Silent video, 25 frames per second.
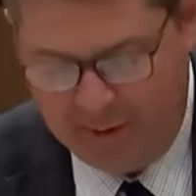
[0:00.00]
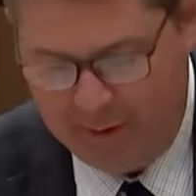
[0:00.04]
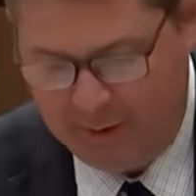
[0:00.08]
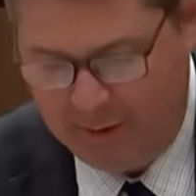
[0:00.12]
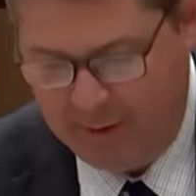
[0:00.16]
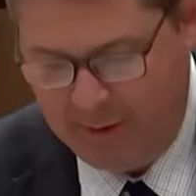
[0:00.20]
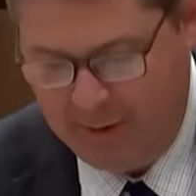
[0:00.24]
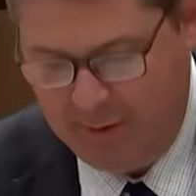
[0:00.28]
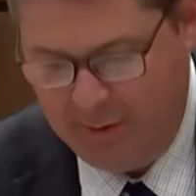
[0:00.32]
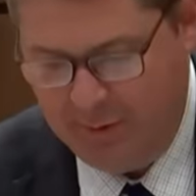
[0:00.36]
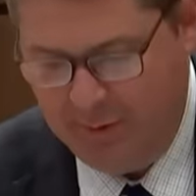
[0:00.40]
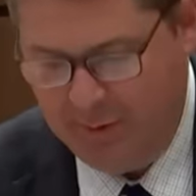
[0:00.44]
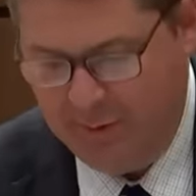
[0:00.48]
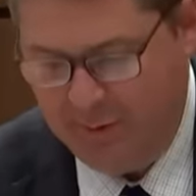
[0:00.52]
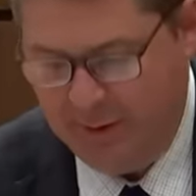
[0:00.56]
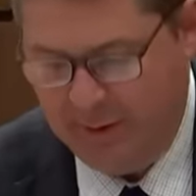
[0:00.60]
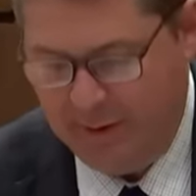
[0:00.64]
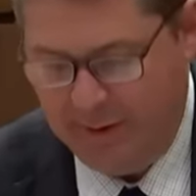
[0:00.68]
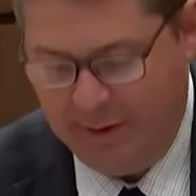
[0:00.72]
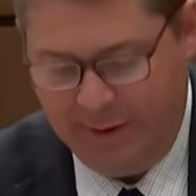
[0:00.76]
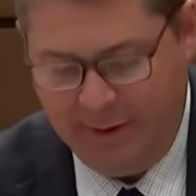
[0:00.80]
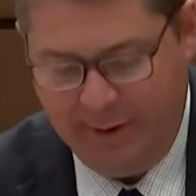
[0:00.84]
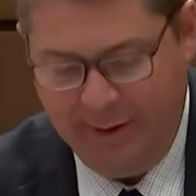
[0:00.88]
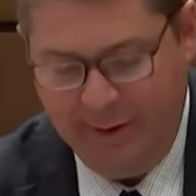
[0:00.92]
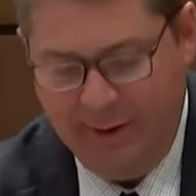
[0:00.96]
just to
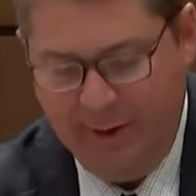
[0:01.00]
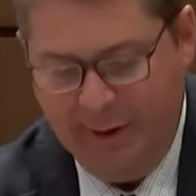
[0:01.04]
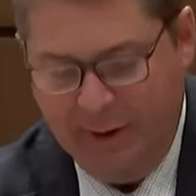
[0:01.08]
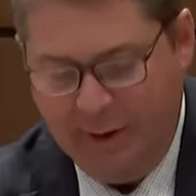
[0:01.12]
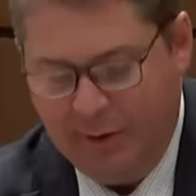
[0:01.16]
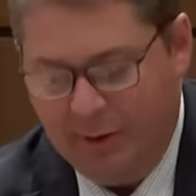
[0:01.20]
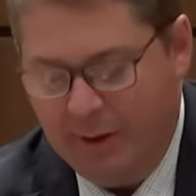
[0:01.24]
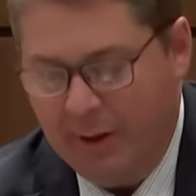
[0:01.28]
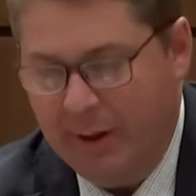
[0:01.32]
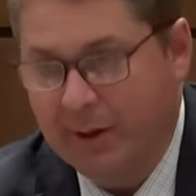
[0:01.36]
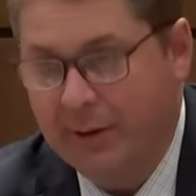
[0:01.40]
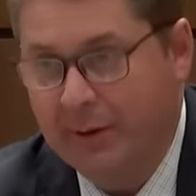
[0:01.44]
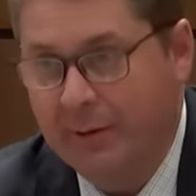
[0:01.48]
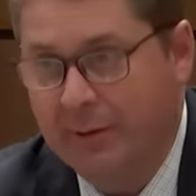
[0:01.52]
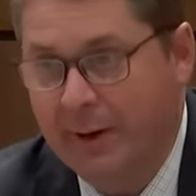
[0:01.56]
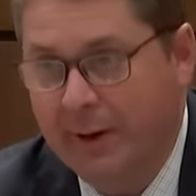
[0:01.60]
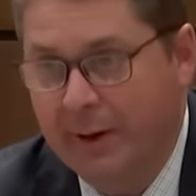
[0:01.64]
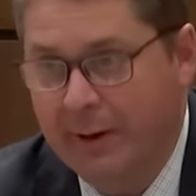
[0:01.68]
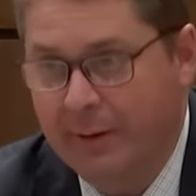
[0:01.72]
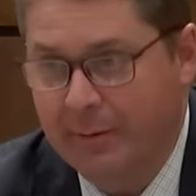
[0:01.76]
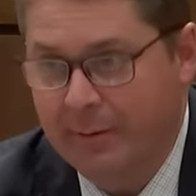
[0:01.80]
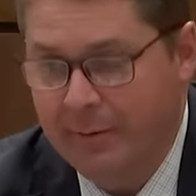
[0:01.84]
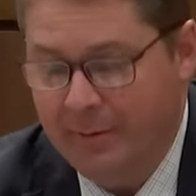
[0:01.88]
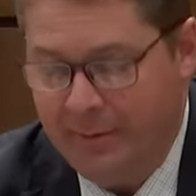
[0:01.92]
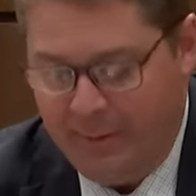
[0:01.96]
uh, correct the
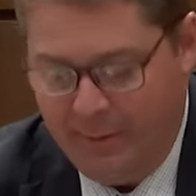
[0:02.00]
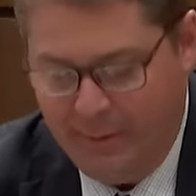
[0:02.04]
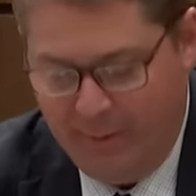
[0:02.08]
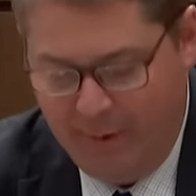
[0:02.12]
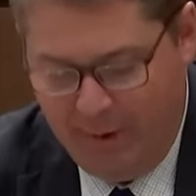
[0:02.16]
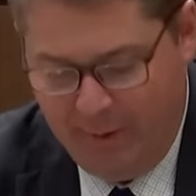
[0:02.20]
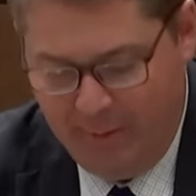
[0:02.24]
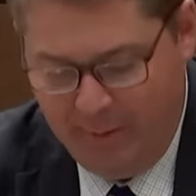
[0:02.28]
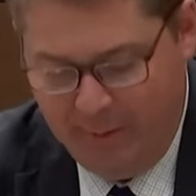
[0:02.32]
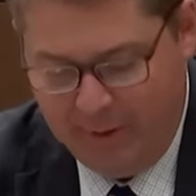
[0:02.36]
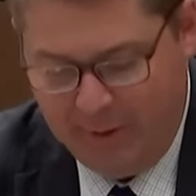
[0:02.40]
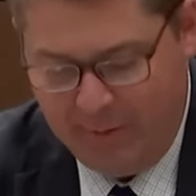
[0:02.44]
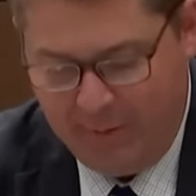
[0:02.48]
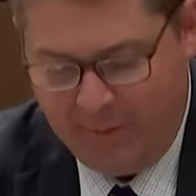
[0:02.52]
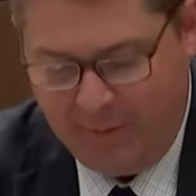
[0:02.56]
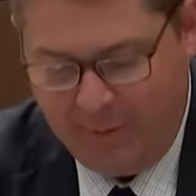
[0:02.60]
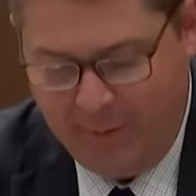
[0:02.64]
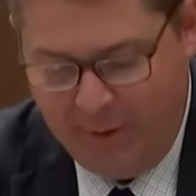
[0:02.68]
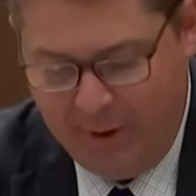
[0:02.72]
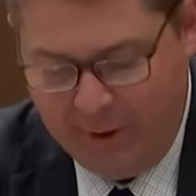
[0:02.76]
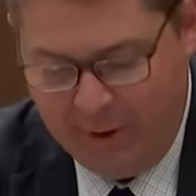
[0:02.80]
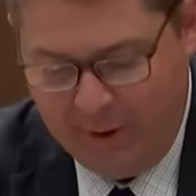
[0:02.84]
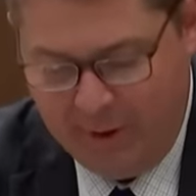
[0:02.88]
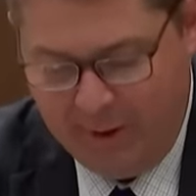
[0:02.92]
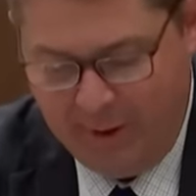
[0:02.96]
record from the
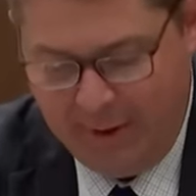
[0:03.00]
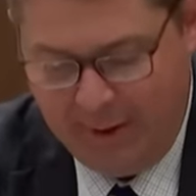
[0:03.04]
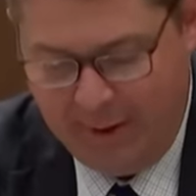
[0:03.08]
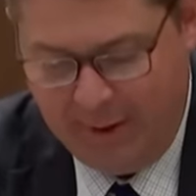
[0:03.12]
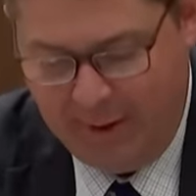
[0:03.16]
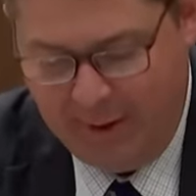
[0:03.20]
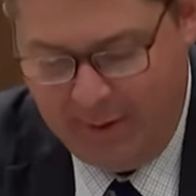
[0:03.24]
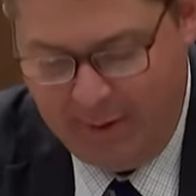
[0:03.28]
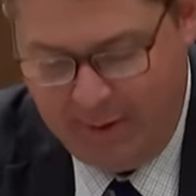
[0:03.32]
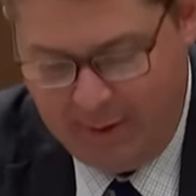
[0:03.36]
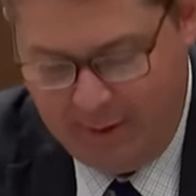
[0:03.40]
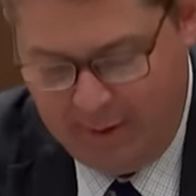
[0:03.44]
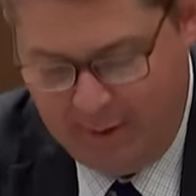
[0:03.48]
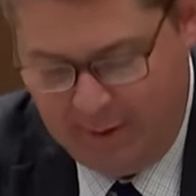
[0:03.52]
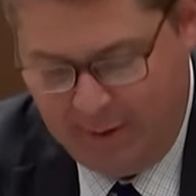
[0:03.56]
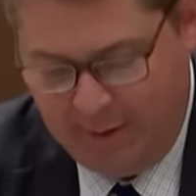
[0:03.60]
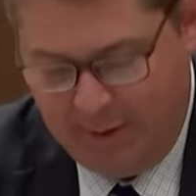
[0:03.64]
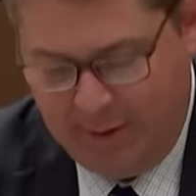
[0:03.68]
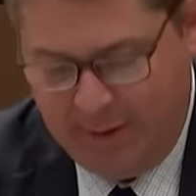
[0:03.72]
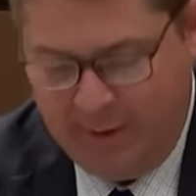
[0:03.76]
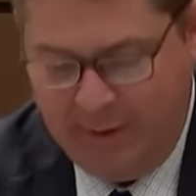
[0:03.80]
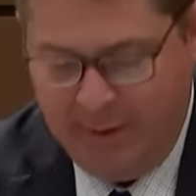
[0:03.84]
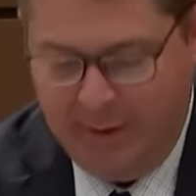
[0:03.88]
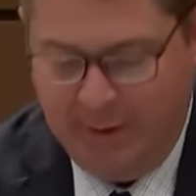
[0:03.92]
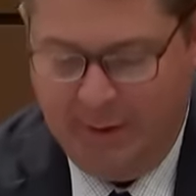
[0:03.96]
misinformation that
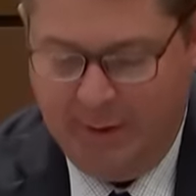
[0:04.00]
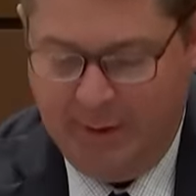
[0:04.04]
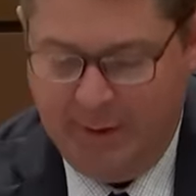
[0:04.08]
uh,